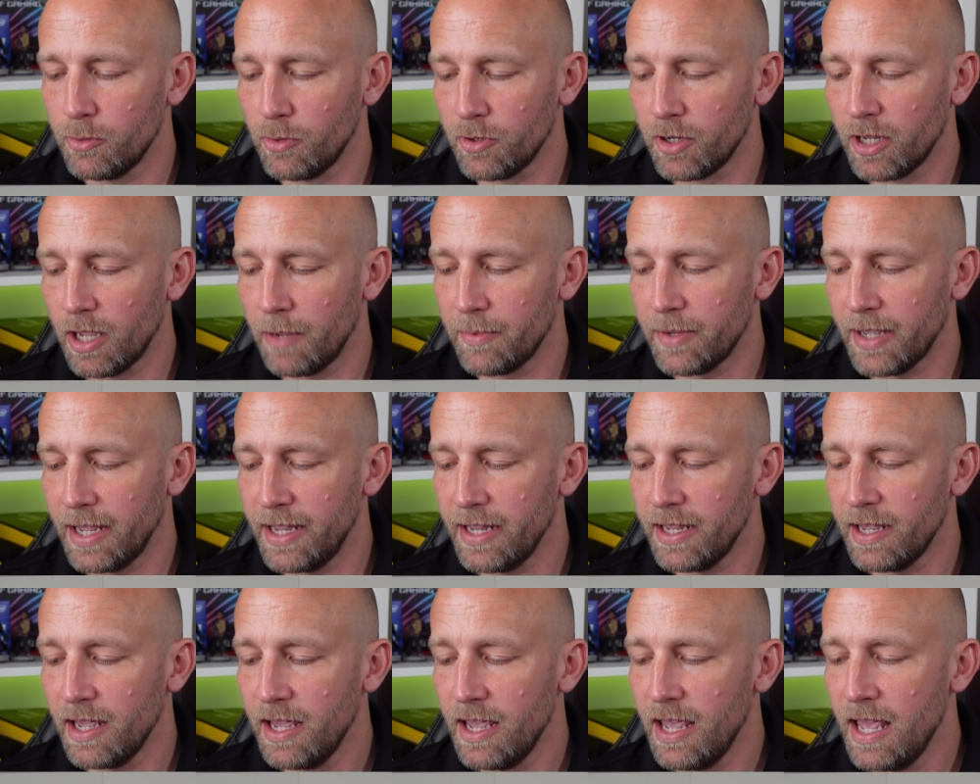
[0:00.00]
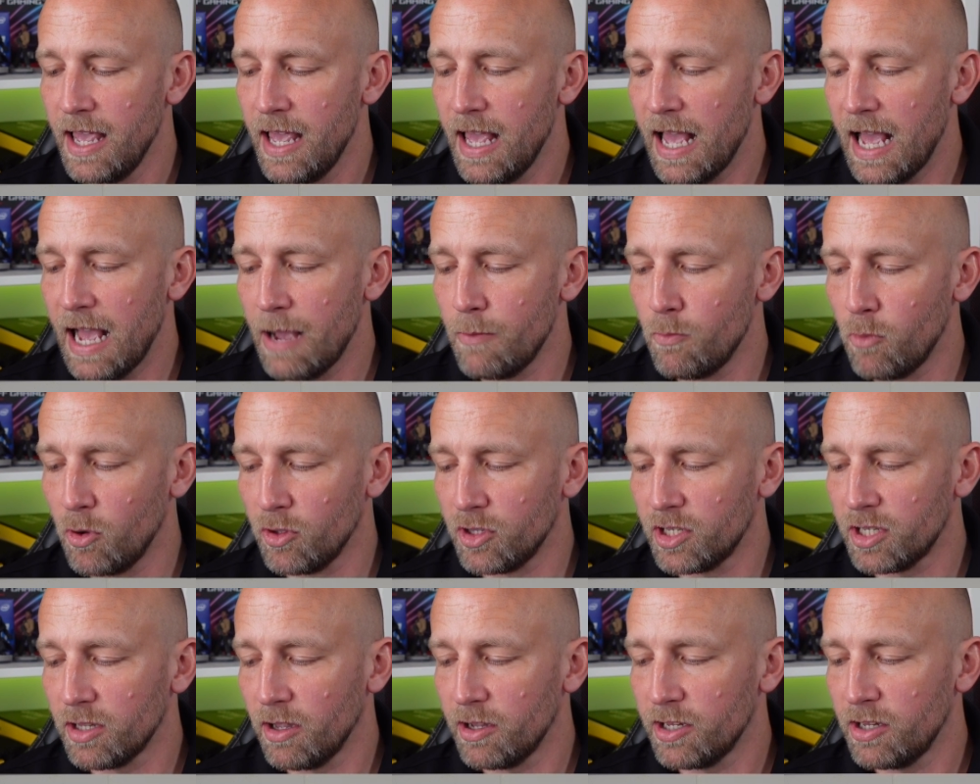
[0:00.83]
1 cupcake, and 1
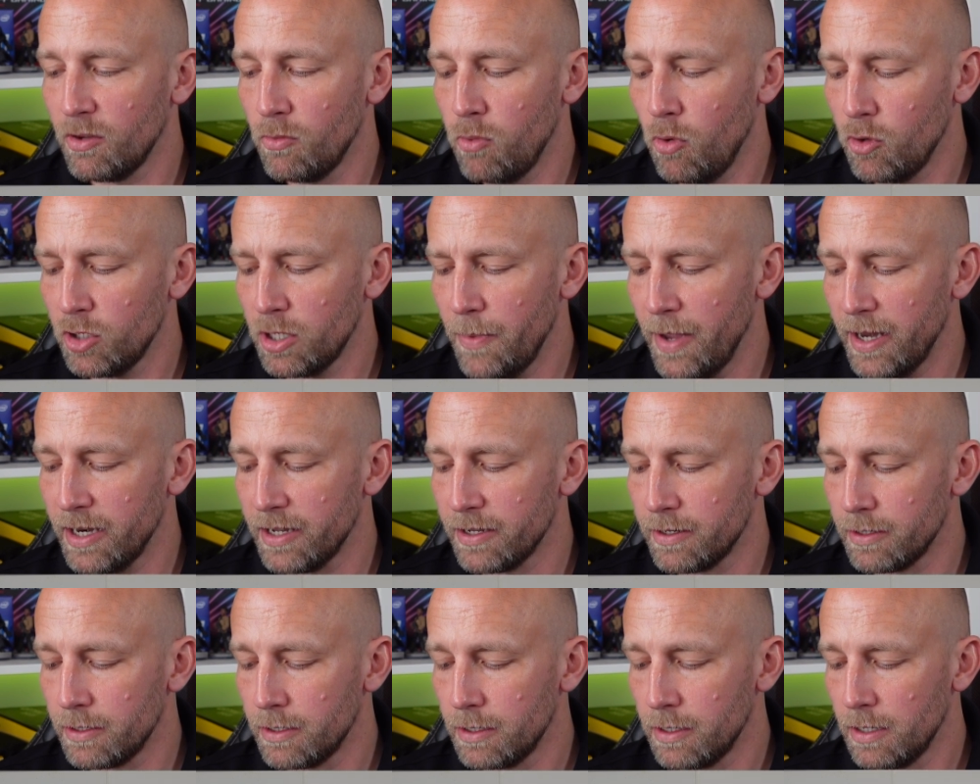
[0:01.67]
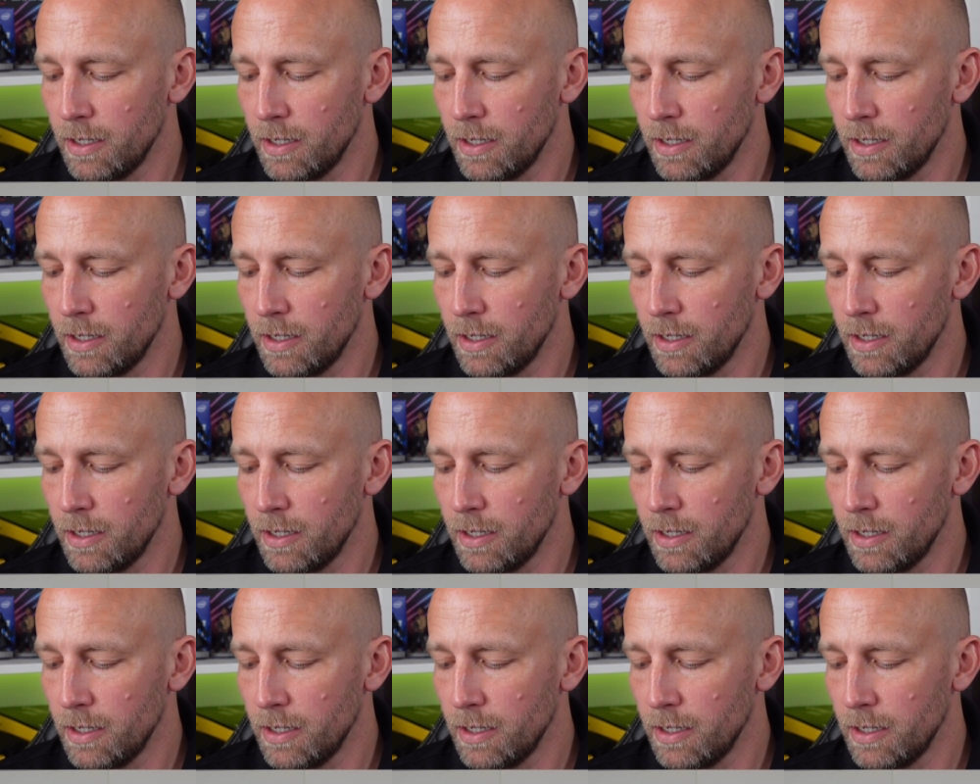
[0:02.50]
slice of watermelon.